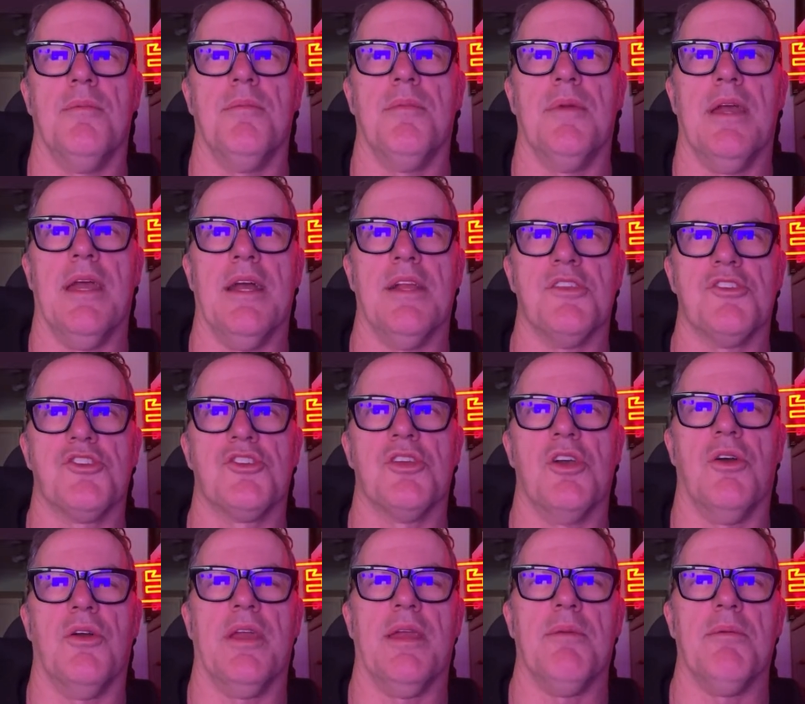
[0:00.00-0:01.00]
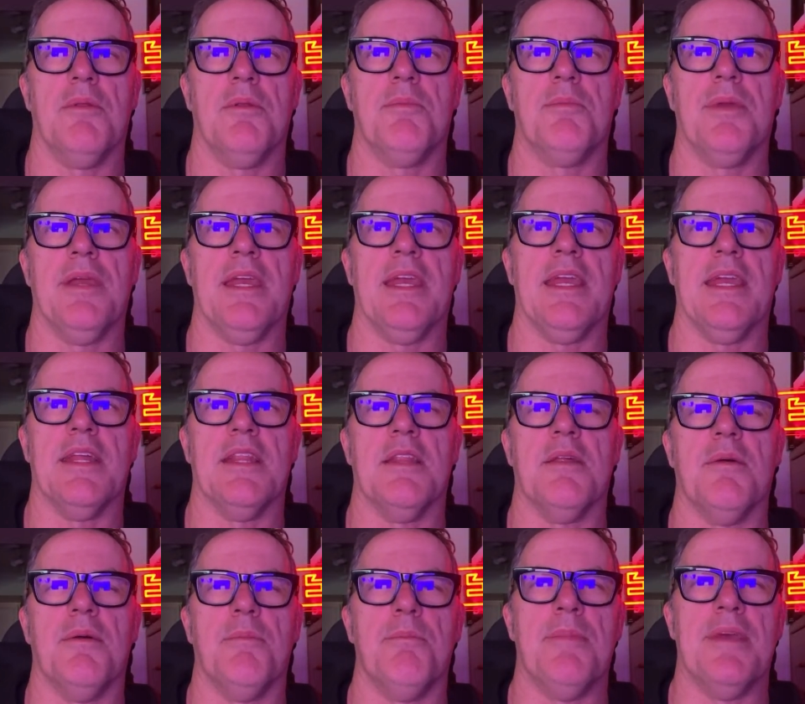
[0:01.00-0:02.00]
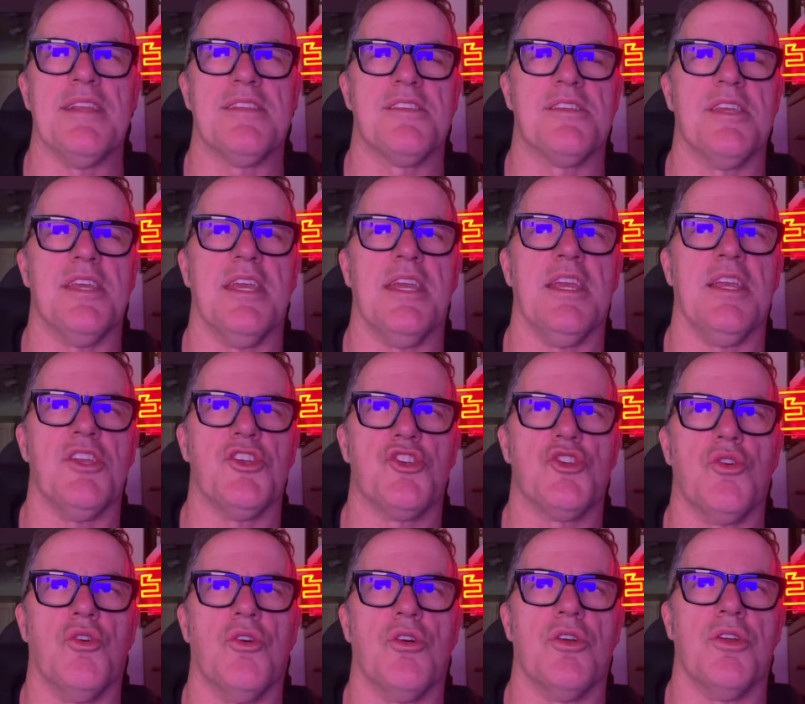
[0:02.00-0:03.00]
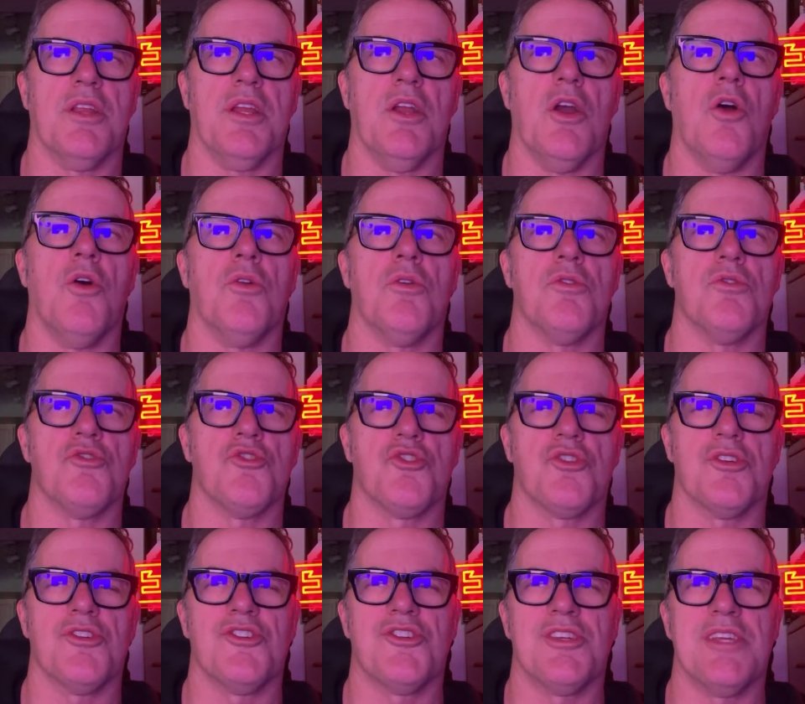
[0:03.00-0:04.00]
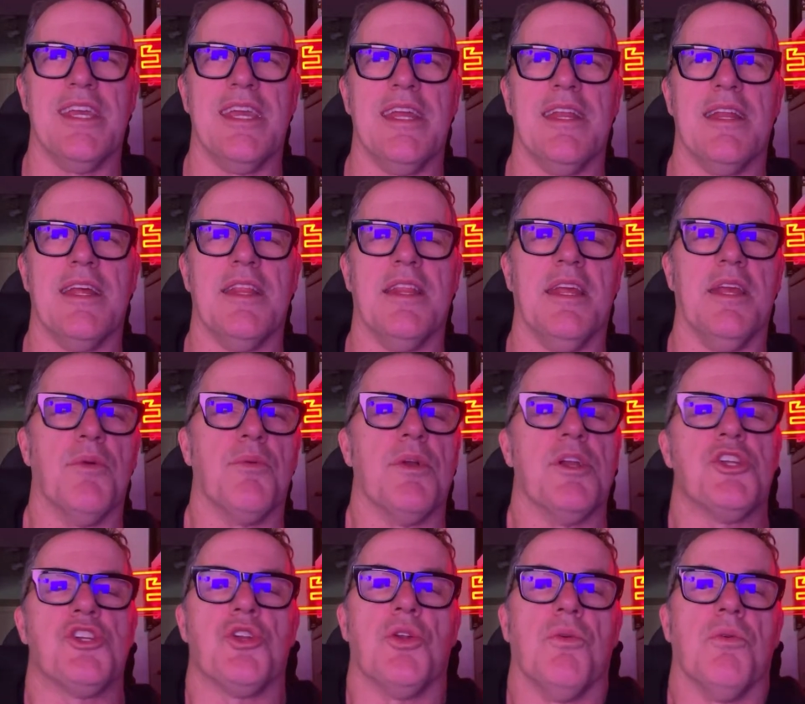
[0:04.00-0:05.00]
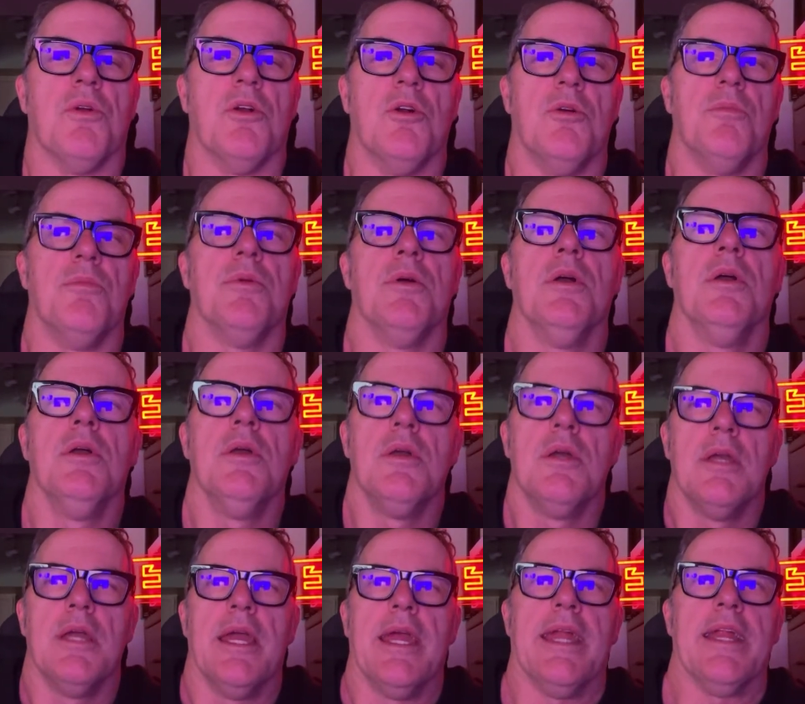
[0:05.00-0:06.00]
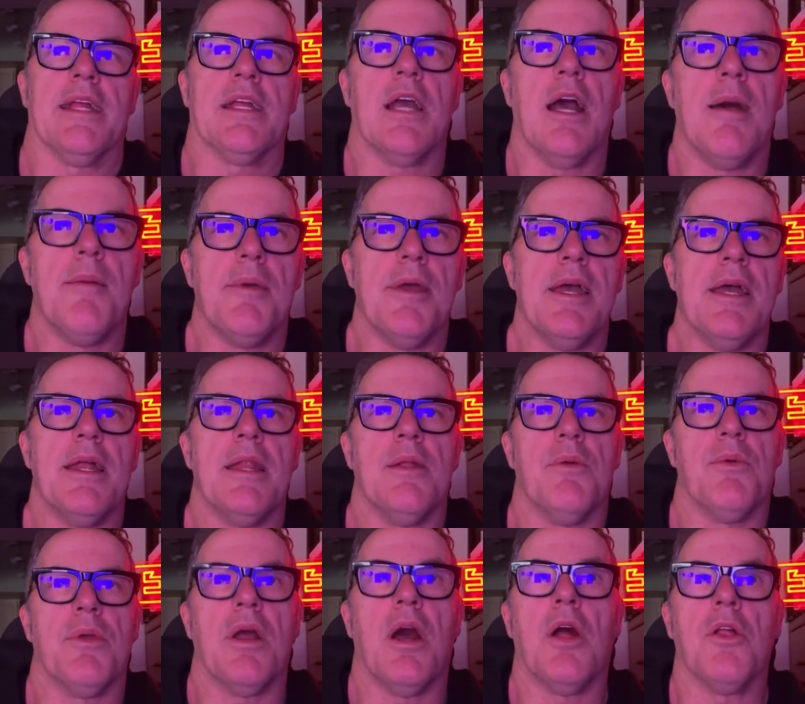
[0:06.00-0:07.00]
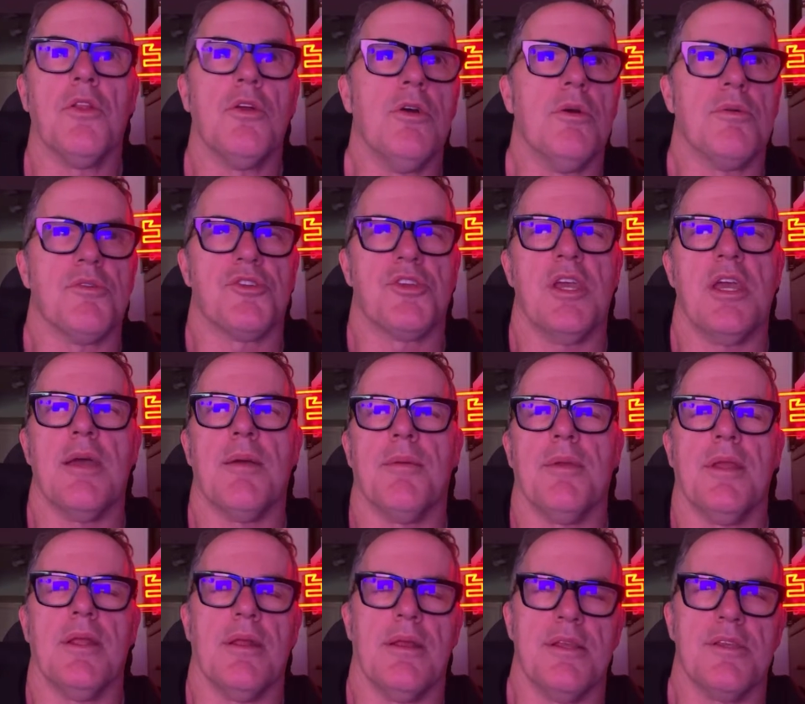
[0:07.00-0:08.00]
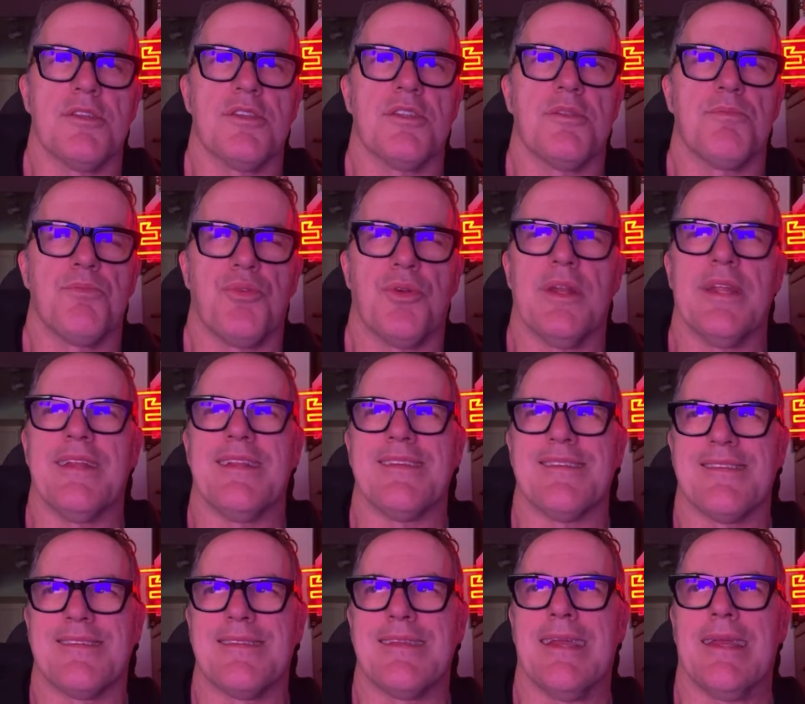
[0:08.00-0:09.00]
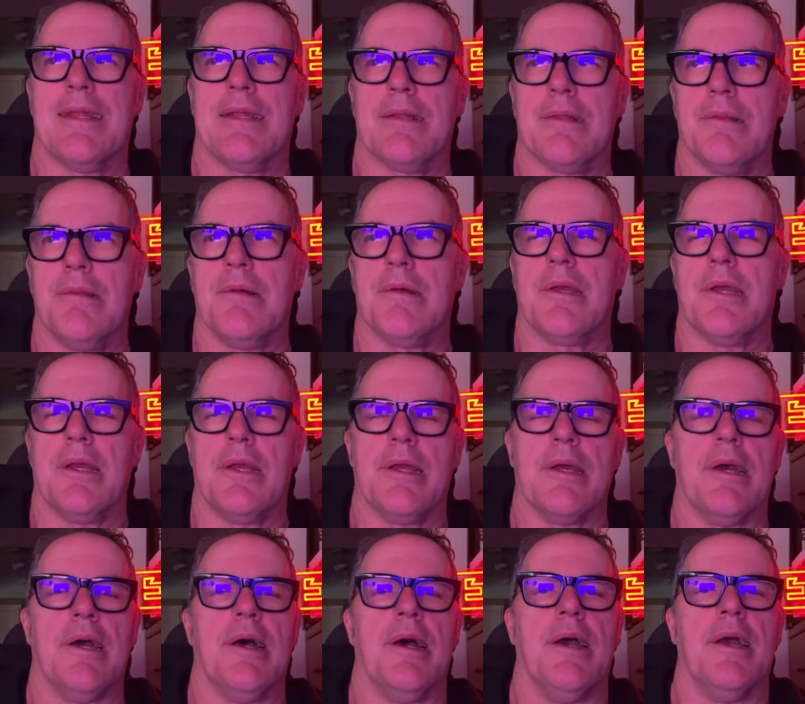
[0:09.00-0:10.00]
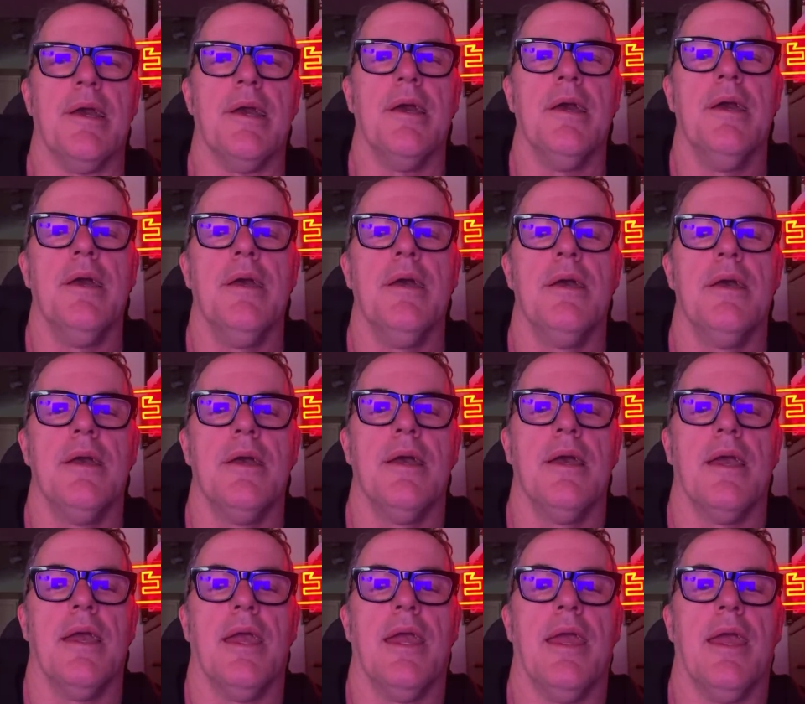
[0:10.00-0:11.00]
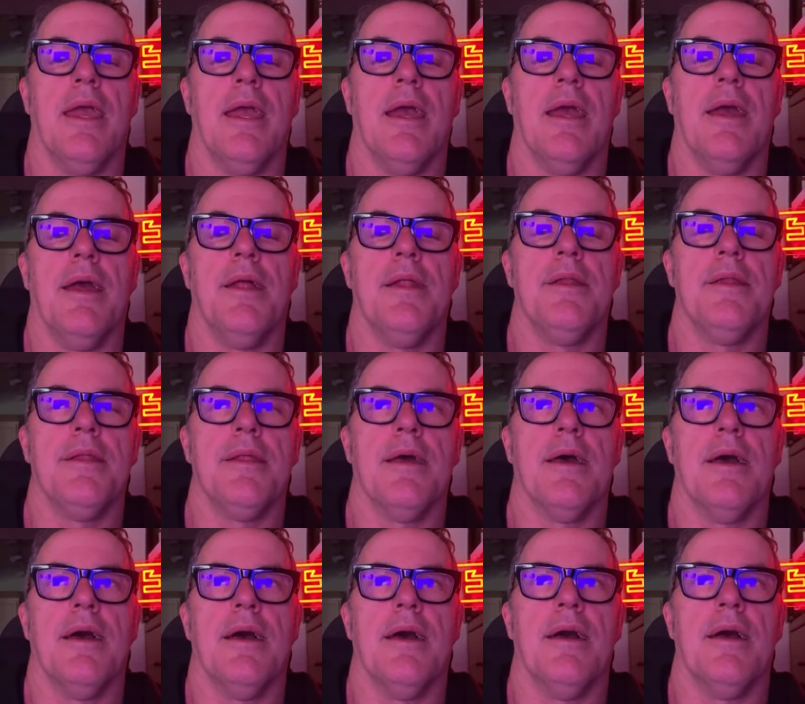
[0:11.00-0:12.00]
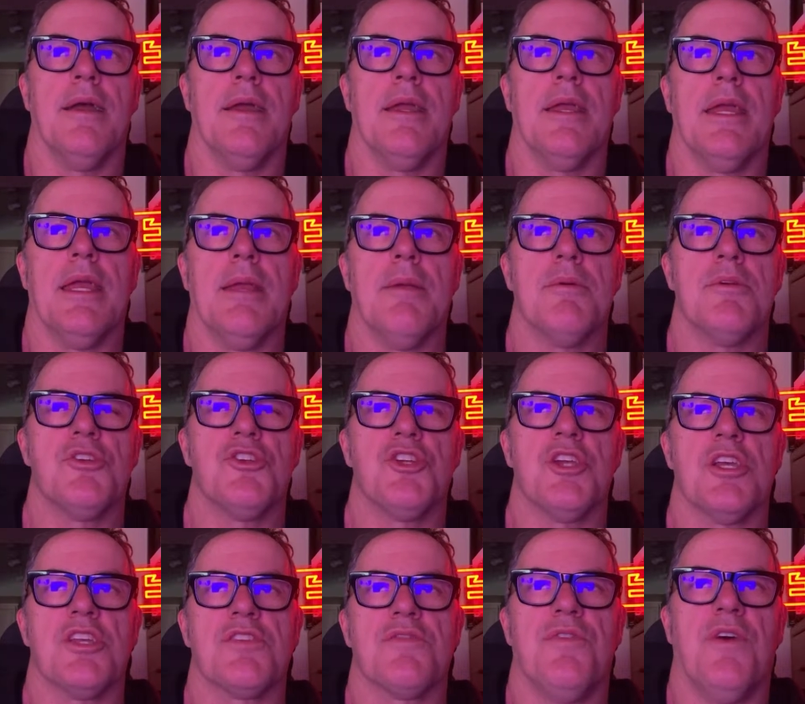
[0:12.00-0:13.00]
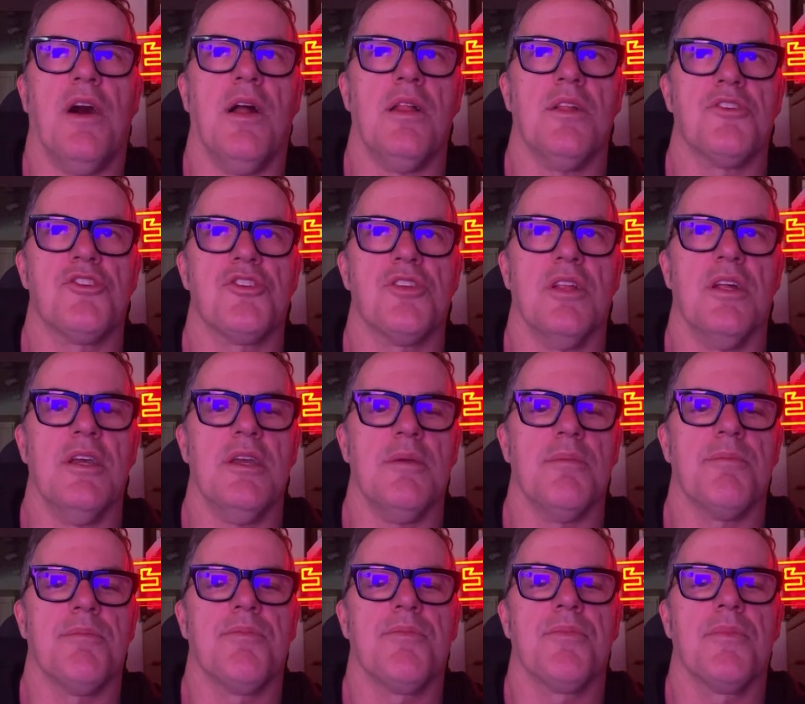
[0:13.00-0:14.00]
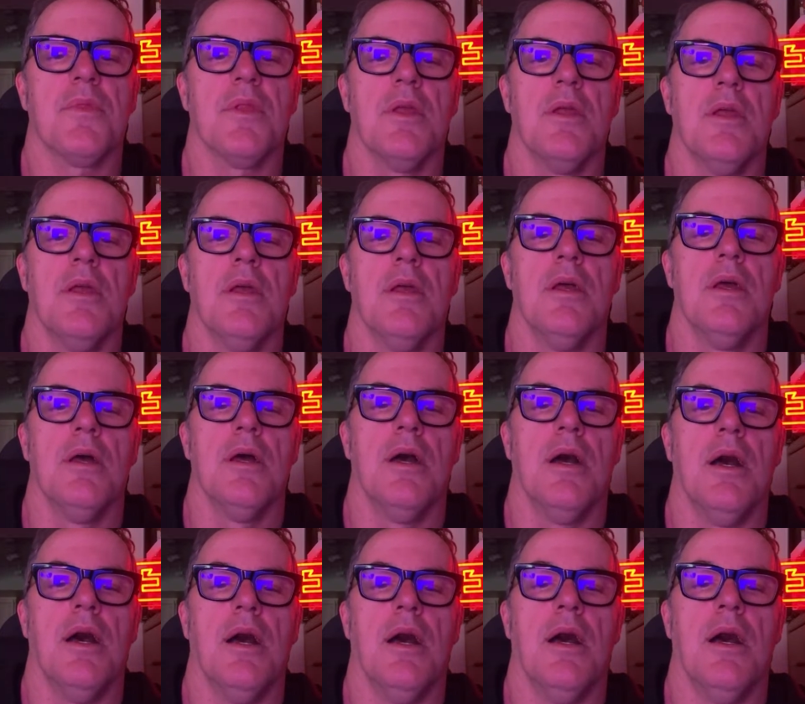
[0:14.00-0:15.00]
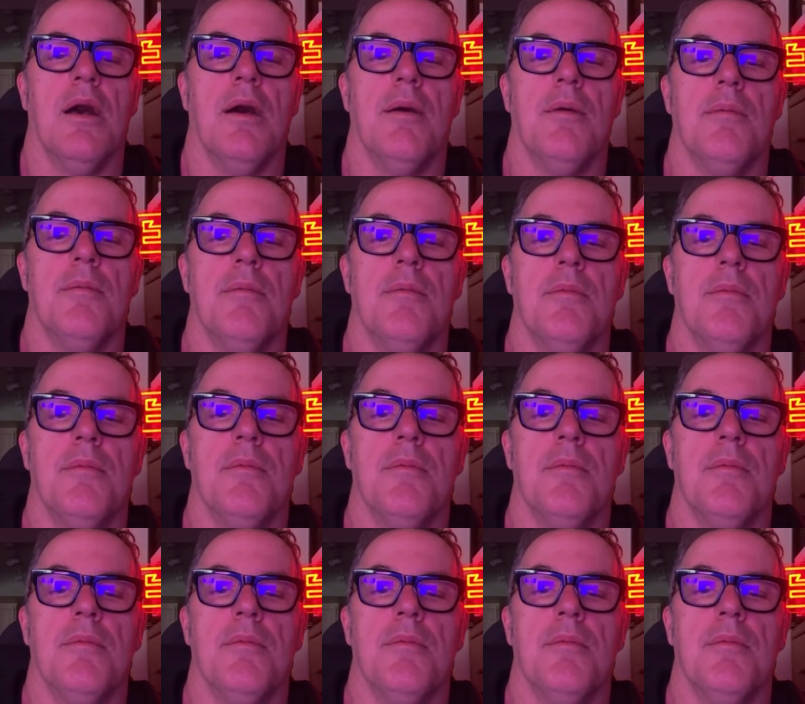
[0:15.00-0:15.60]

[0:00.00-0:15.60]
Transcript: And so he would be in the Mitzi Shore, the owner's seat in the original room. He'd come in, and we all knew it was him. He's a pretty distinct looking guy. And he would just fall asleep. Um,